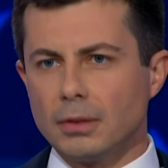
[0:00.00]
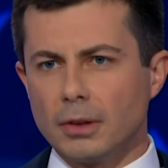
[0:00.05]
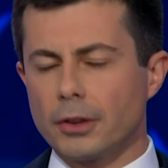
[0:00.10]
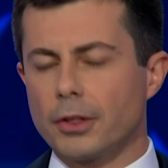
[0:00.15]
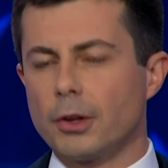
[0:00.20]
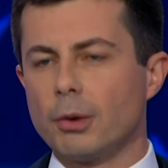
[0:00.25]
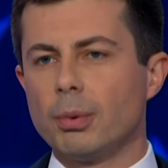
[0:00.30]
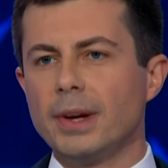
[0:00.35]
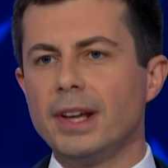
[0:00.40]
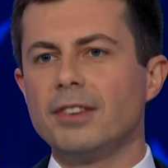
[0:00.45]
The
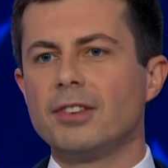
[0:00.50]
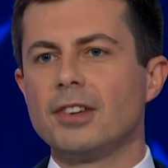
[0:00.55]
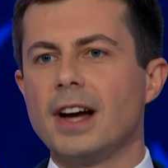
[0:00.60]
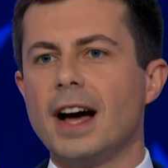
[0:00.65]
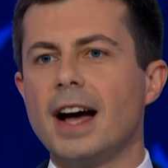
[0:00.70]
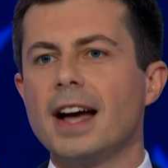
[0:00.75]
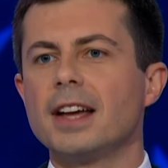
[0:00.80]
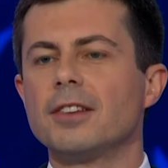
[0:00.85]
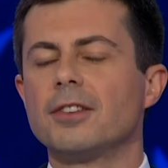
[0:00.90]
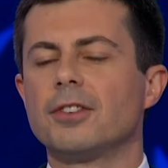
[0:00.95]
reason
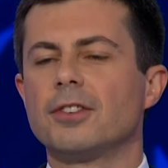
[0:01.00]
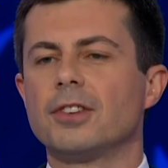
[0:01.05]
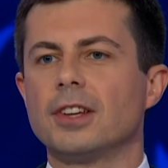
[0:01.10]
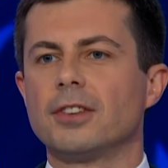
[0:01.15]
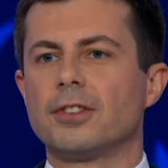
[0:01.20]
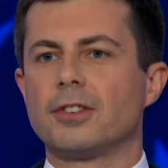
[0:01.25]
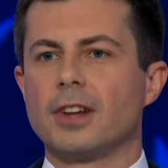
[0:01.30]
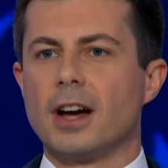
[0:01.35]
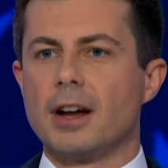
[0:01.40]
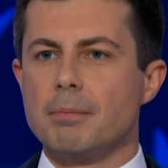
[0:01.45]
I
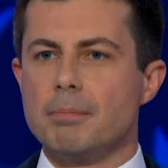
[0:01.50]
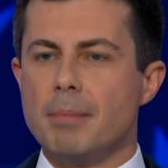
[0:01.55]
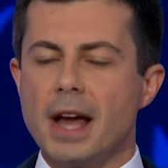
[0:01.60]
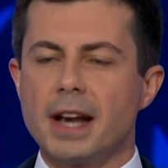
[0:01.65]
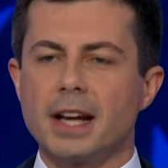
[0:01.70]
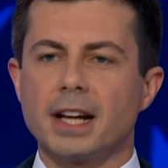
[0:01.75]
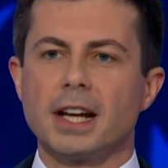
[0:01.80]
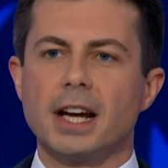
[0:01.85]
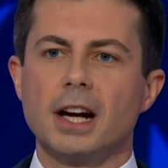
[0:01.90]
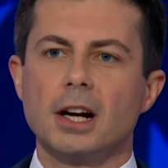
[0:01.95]
insist on
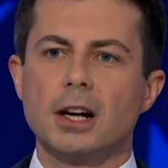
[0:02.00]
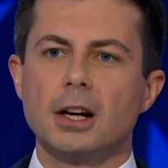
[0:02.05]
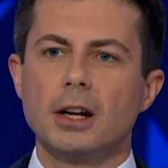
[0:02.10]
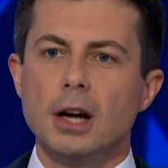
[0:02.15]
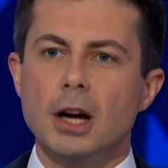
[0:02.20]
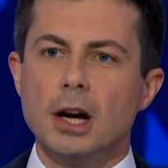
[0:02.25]
Medicare